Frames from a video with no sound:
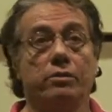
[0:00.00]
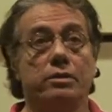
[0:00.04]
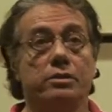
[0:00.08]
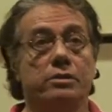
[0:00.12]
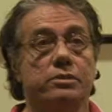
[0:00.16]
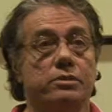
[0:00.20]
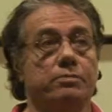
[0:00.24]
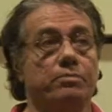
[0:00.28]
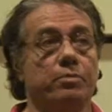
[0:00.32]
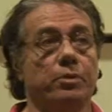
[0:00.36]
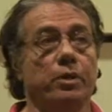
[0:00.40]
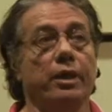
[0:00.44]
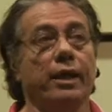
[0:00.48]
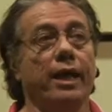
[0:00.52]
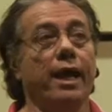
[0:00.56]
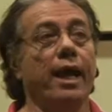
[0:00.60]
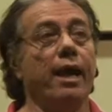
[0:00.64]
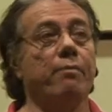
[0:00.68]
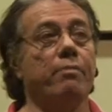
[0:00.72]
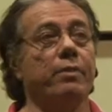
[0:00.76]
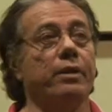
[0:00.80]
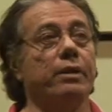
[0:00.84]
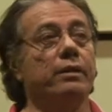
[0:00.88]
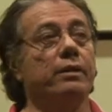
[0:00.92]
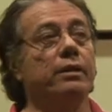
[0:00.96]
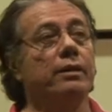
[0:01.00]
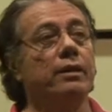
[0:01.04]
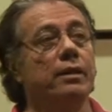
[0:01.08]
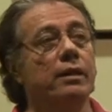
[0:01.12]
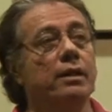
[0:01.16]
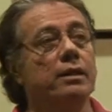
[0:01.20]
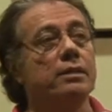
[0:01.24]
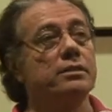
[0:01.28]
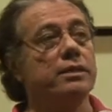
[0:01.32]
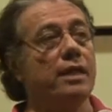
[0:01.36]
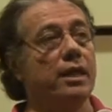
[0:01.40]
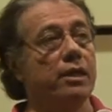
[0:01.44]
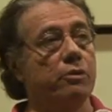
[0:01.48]
this really happened.
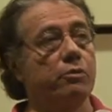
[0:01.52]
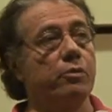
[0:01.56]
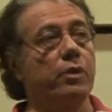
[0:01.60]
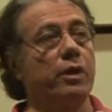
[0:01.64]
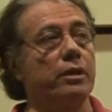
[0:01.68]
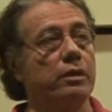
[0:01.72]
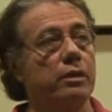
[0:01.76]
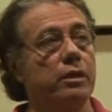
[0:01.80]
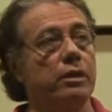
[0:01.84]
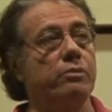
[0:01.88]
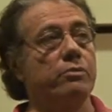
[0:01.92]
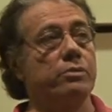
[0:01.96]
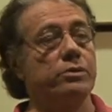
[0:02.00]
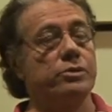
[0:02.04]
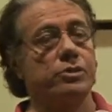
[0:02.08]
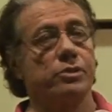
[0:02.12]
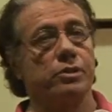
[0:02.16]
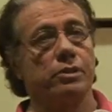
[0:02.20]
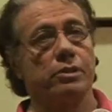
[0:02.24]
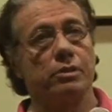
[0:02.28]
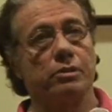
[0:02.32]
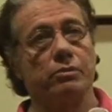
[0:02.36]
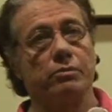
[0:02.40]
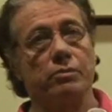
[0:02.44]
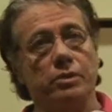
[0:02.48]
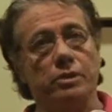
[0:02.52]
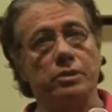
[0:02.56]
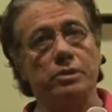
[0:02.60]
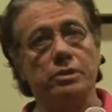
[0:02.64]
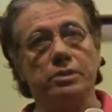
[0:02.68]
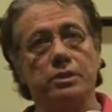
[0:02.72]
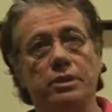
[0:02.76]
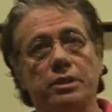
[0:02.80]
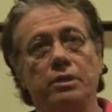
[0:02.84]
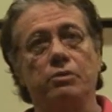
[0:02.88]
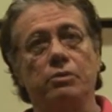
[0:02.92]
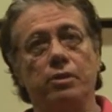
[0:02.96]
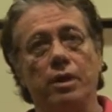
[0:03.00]
It's like great literature. When you
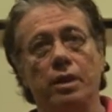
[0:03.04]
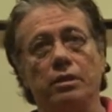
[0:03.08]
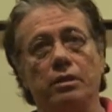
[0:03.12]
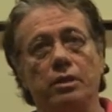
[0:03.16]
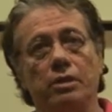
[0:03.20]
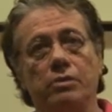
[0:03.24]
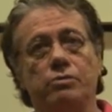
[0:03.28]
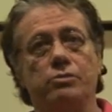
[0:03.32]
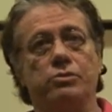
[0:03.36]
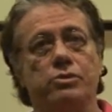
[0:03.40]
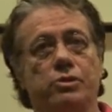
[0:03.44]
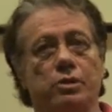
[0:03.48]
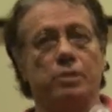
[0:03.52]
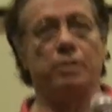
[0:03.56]
see great literature,